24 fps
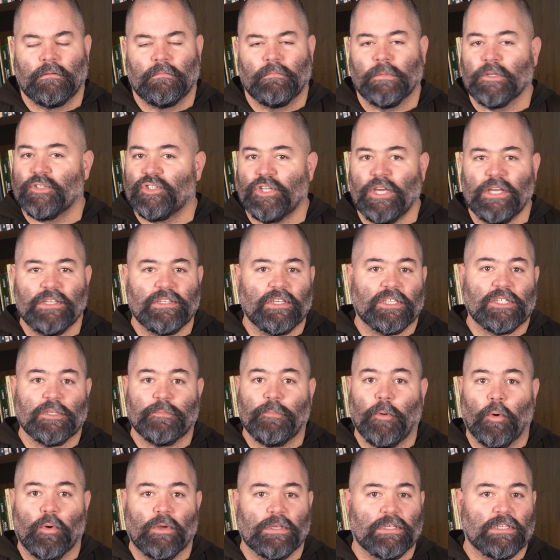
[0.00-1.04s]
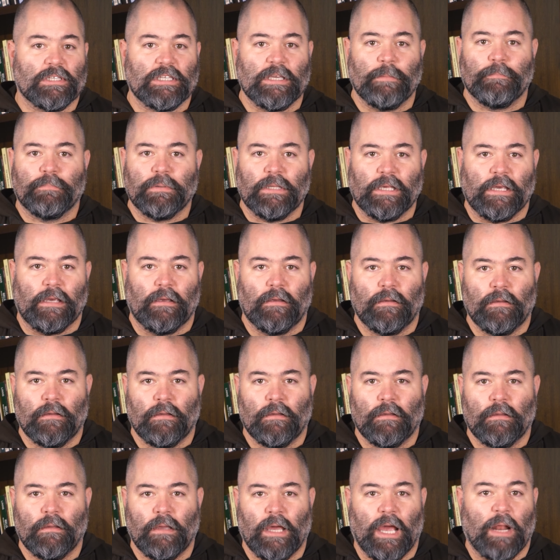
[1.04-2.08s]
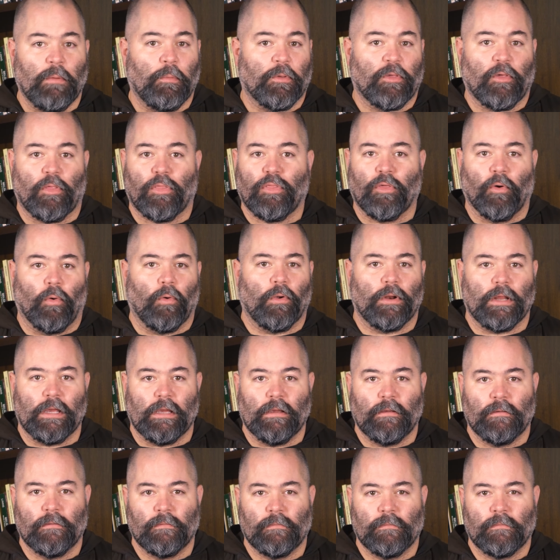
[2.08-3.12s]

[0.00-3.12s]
But Jesus spoke simply and with authority.